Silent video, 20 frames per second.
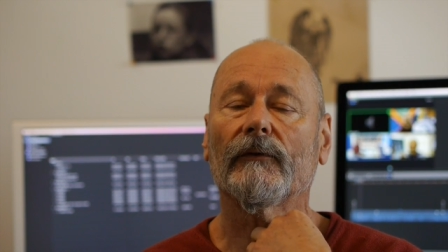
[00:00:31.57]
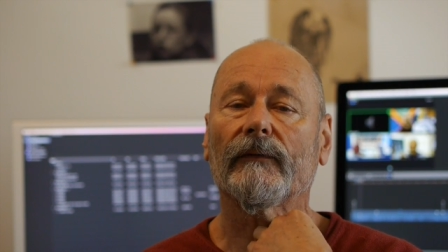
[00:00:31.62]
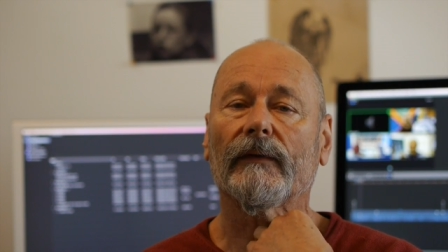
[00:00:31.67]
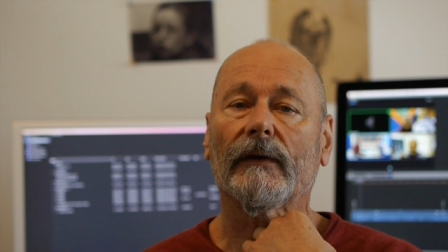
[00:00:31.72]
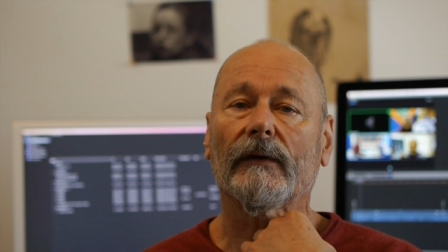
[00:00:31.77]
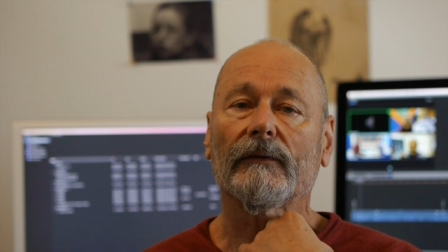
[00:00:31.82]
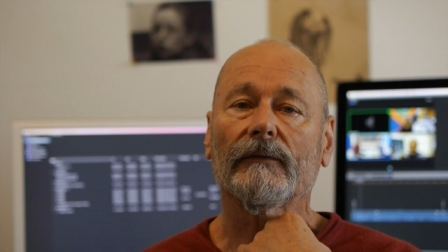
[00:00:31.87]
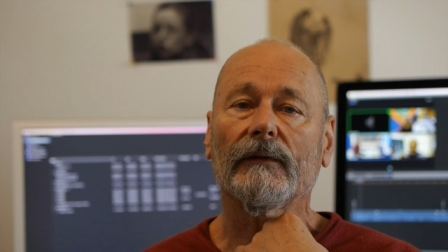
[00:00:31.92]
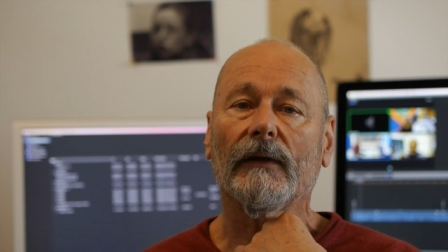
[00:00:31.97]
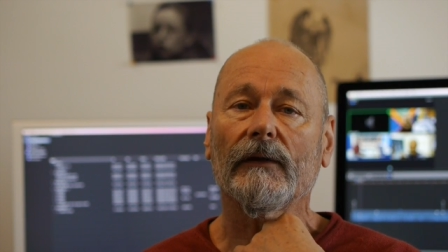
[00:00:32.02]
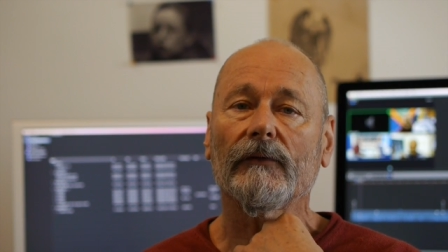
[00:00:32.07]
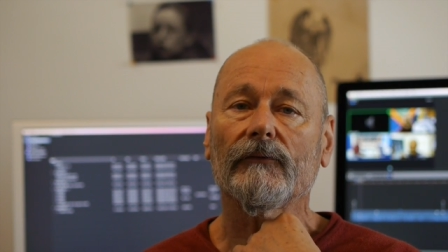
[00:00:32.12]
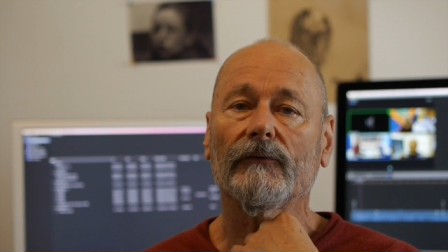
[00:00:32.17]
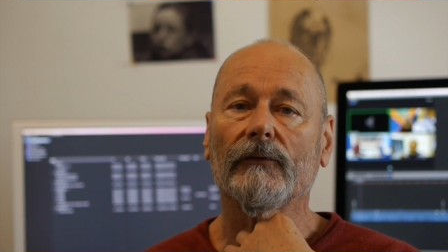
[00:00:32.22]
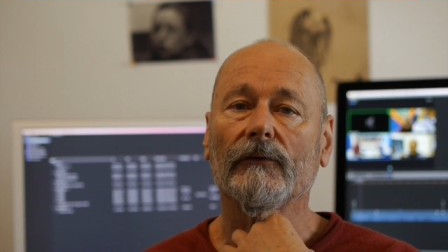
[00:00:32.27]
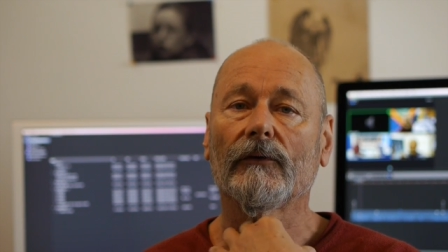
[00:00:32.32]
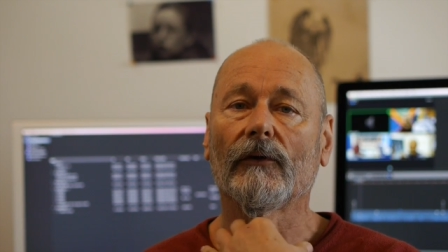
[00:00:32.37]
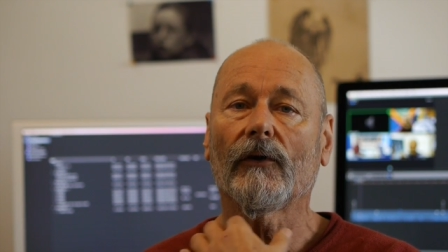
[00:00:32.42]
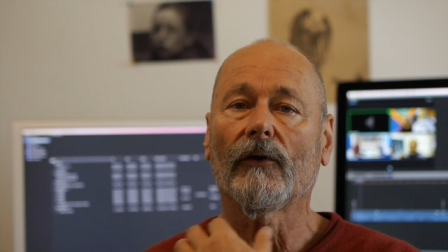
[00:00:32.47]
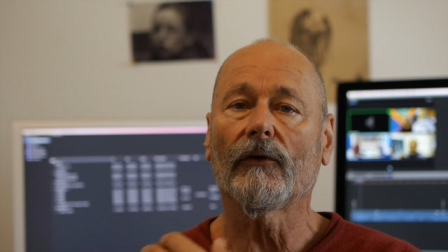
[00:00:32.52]
of our
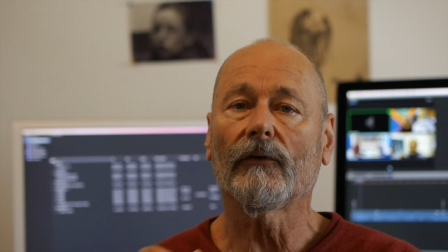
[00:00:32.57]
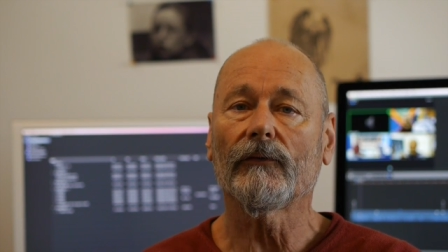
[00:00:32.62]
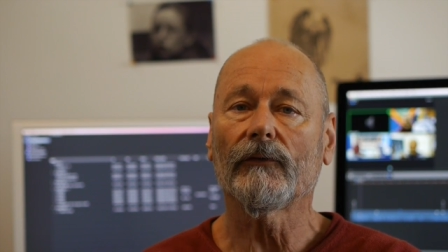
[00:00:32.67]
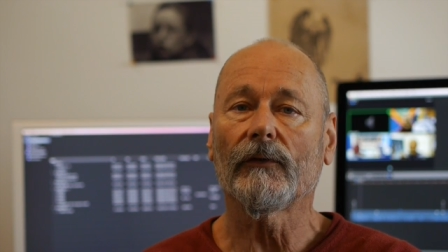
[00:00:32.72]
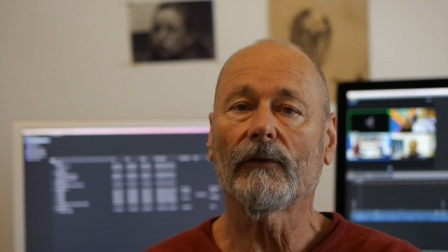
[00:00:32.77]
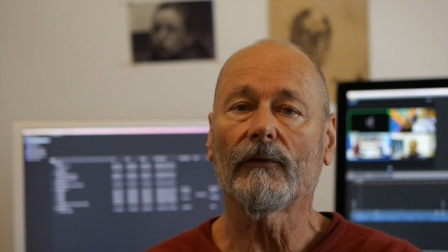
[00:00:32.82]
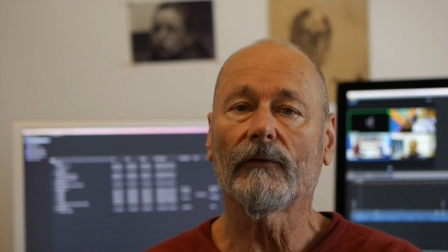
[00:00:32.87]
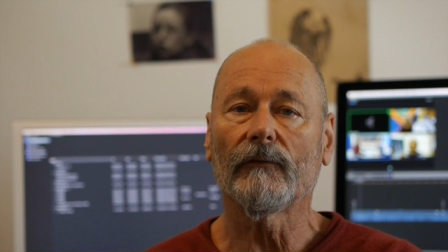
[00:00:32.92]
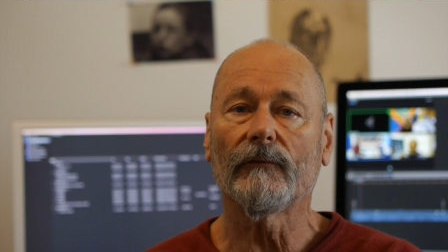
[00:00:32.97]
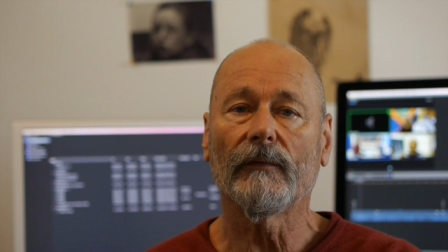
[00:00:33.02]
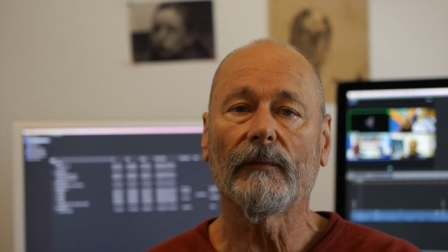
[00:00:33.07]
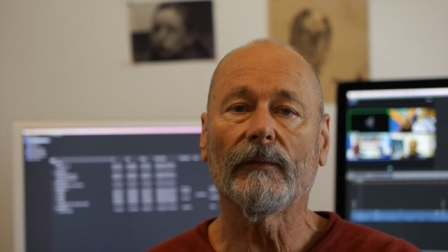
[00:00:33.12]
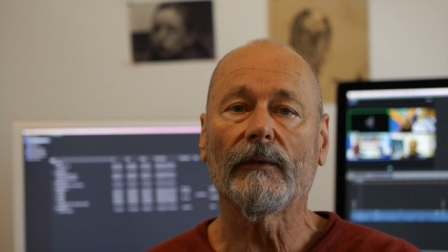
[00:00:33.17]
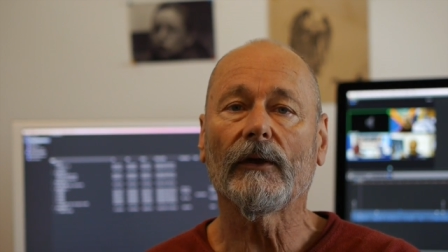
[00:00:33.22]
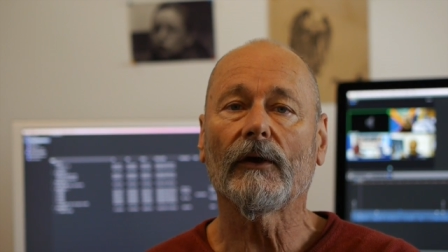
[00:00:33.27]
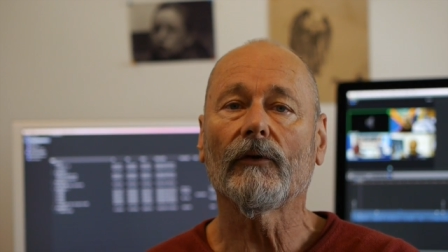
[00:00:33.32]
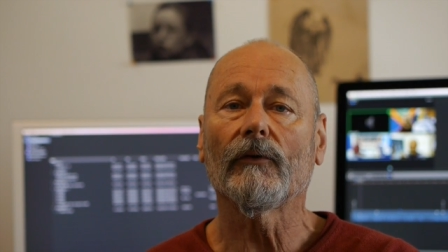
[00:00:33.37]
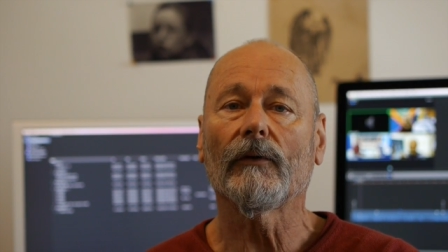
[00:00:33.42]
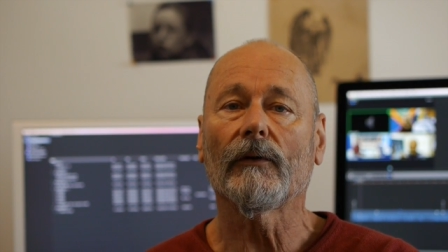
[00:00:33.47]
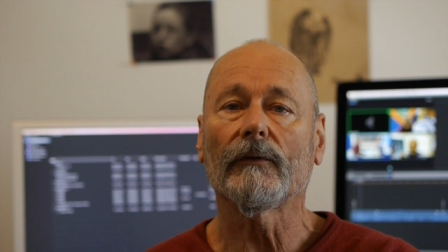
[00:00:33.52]
attention on the
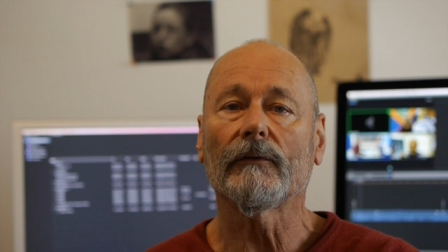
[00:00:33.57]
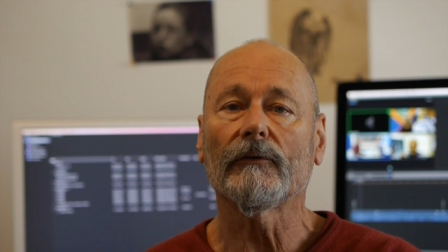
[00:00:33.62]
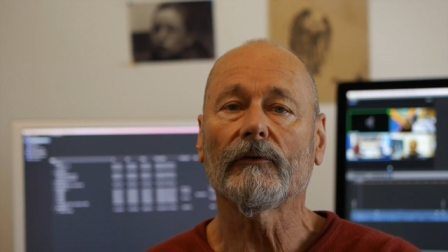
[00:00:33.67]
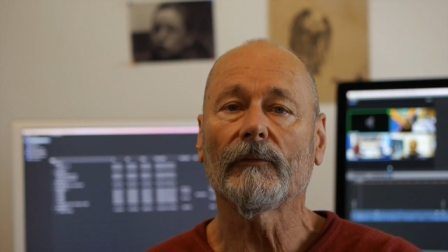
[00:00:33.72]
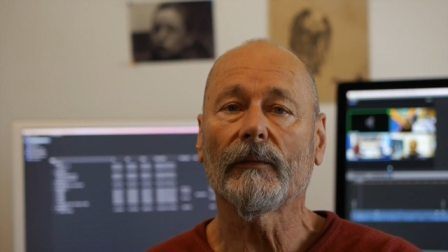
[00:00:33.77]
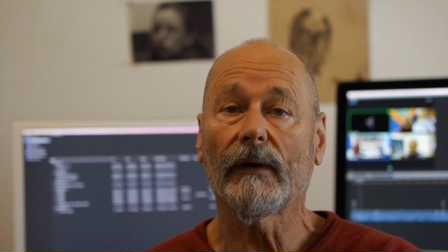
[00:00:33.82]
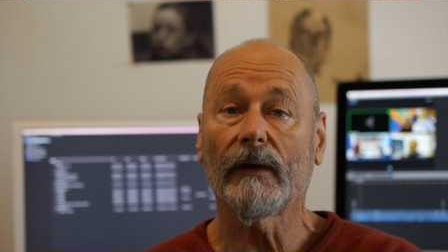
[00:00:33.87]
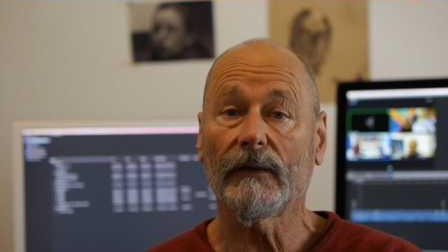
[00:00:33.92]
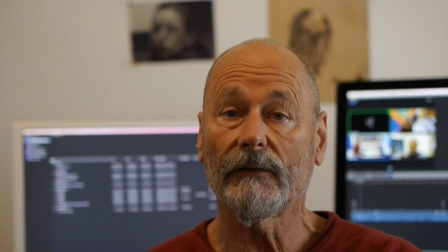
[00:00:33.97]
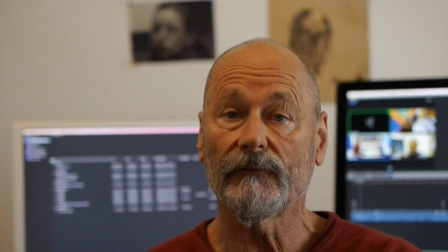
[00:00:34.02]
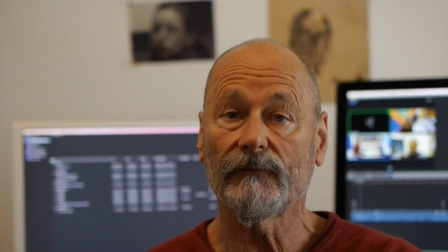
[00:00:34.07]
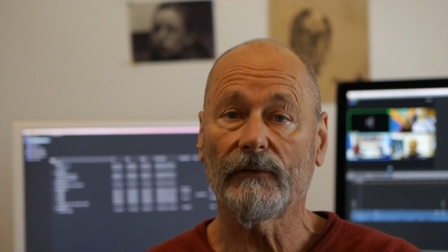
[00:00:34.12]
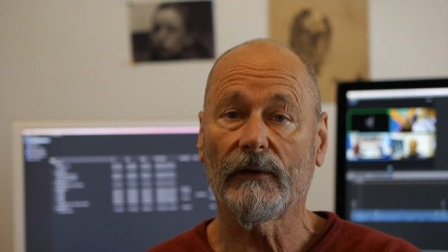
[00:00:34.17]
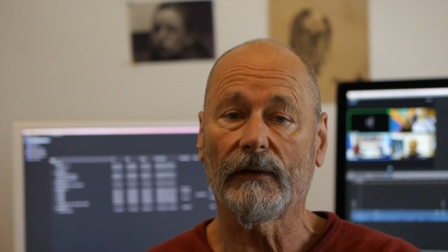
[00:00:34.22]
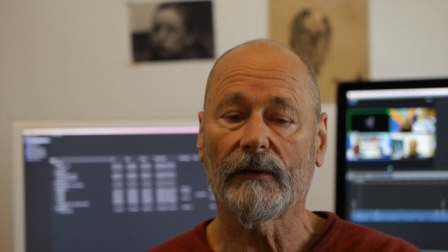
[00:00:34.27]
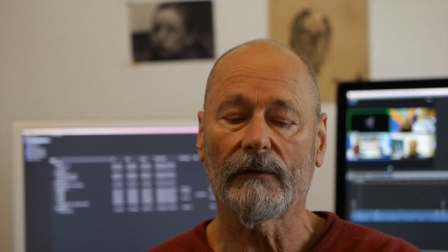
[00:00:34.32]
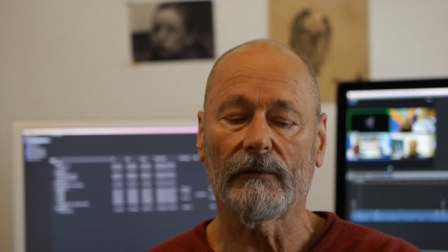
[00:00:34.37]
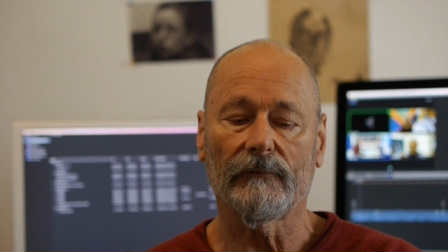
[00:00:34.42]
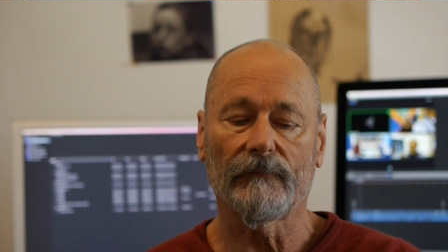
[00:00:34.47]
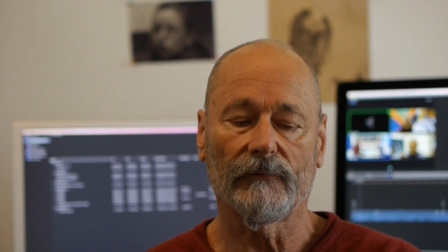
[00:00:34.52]
Vimeo on demand
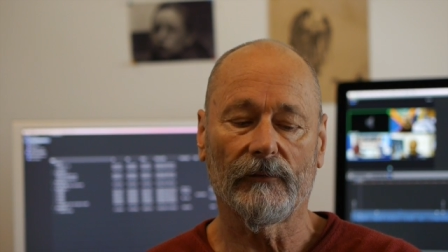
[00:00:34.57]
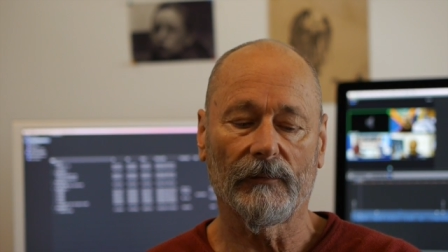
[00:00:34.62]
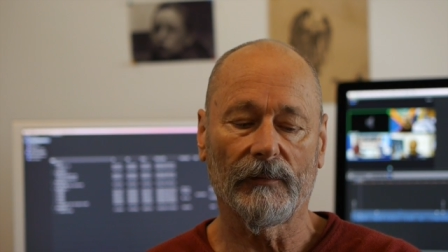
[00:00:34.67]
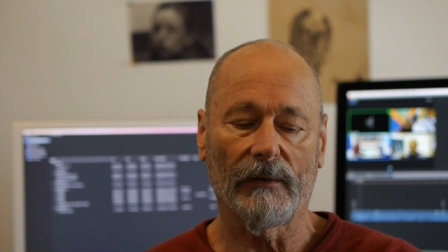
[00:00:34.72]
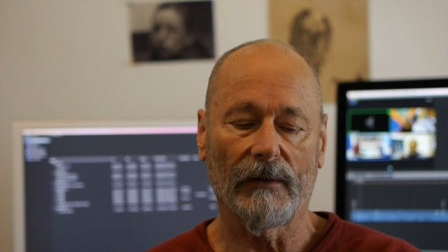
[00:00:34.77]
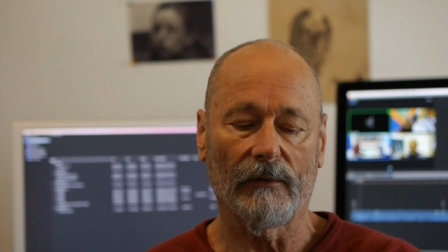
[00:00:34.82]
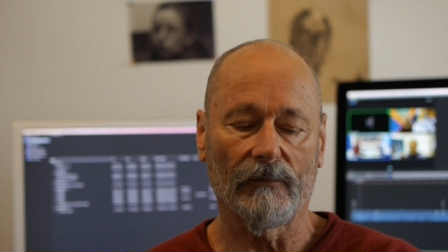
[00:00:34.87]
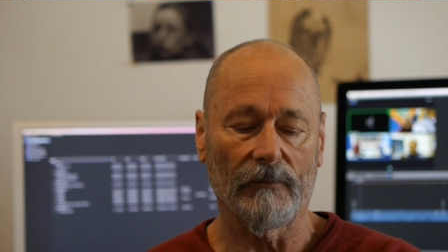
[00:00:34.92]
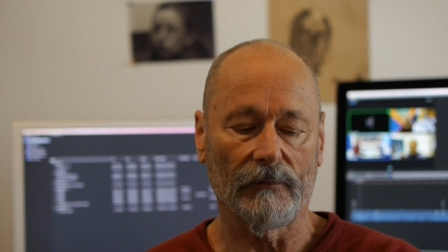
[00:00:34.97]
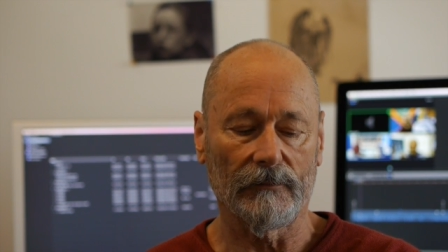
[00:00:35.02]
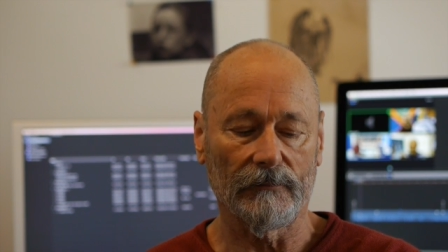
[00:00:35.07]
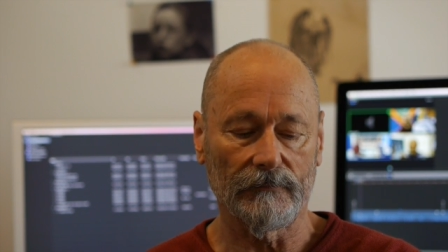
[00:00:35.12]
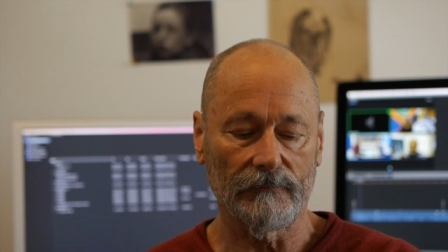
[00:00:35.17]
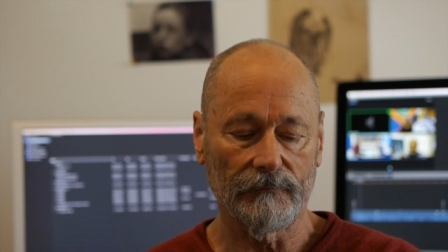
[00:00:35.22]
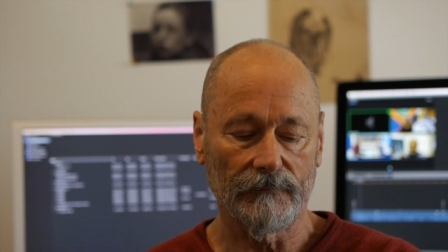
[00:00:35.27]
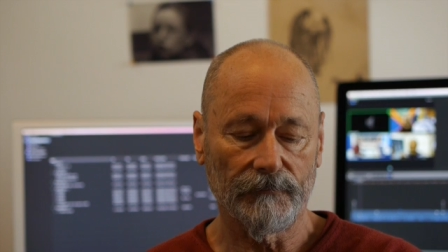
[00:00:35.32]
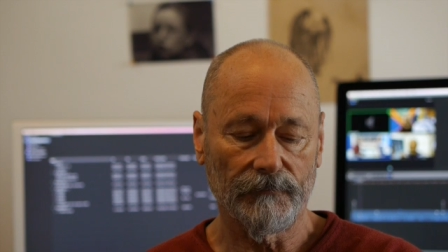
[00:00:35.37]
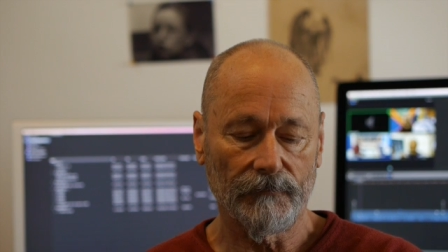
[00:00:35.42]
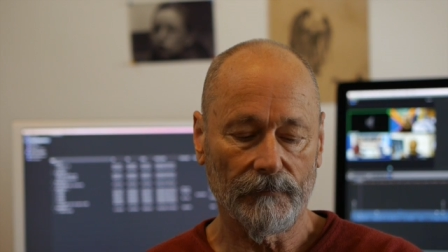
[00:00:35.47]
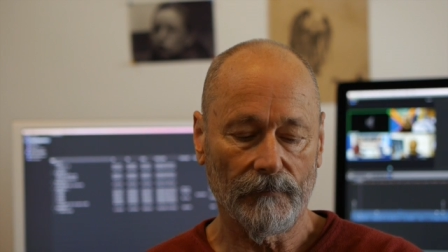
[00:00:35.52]
channel from now on.